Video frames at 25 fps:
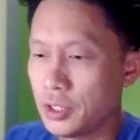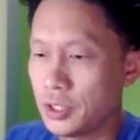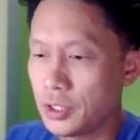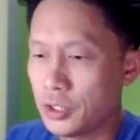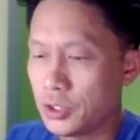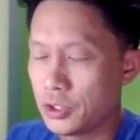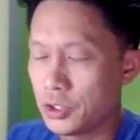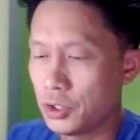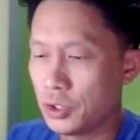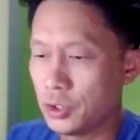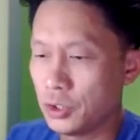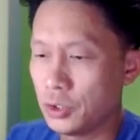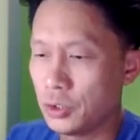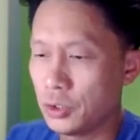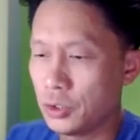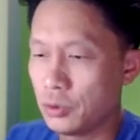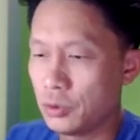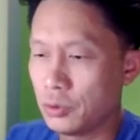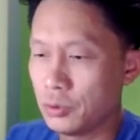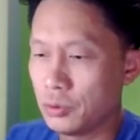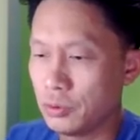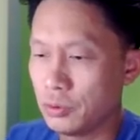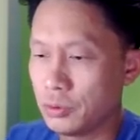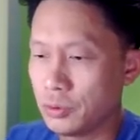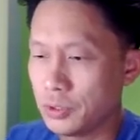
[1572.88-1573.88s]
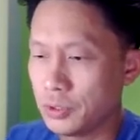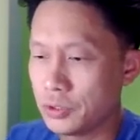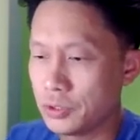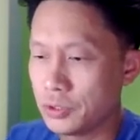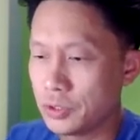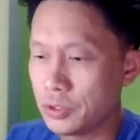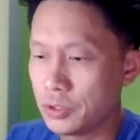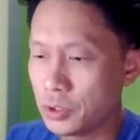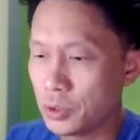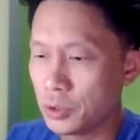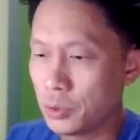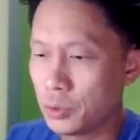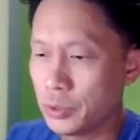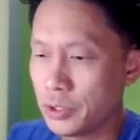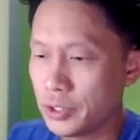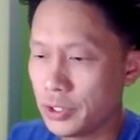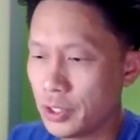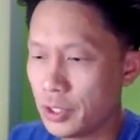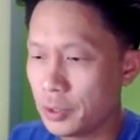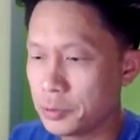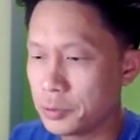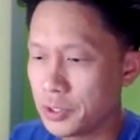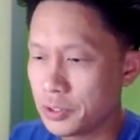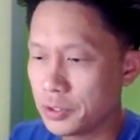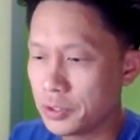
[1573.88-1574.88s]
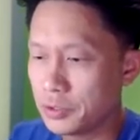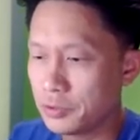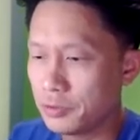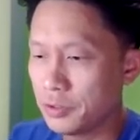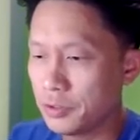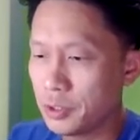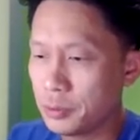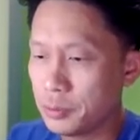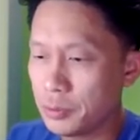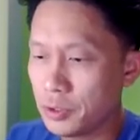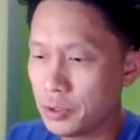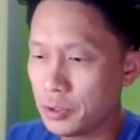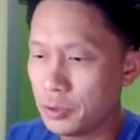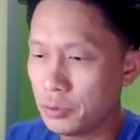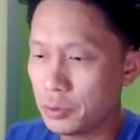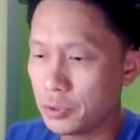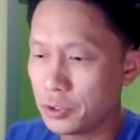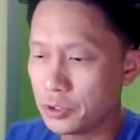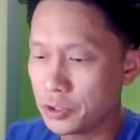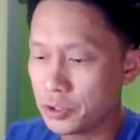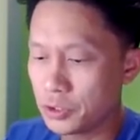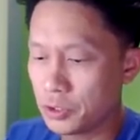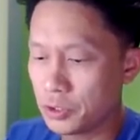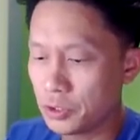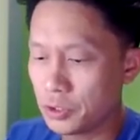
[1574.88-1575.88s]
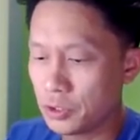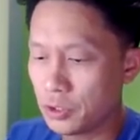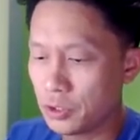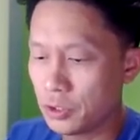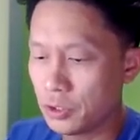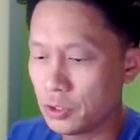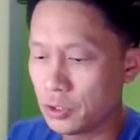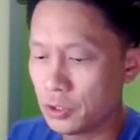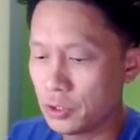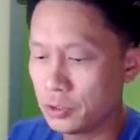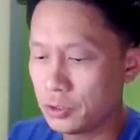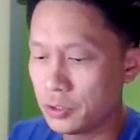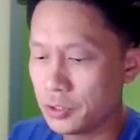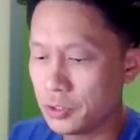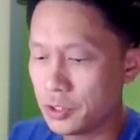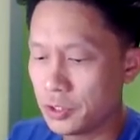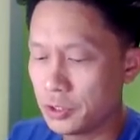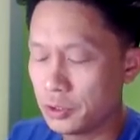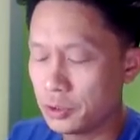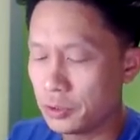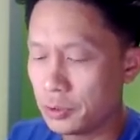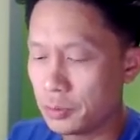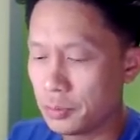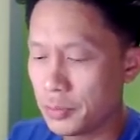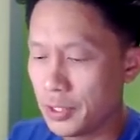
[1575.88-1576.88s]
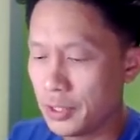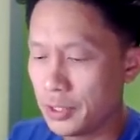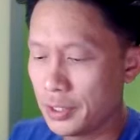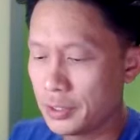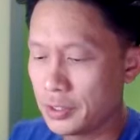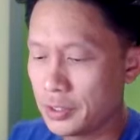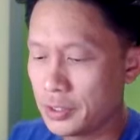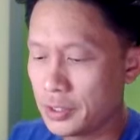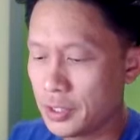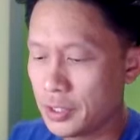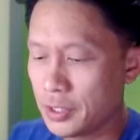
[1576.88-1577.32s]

So once this query object is available, we're just going to call the single command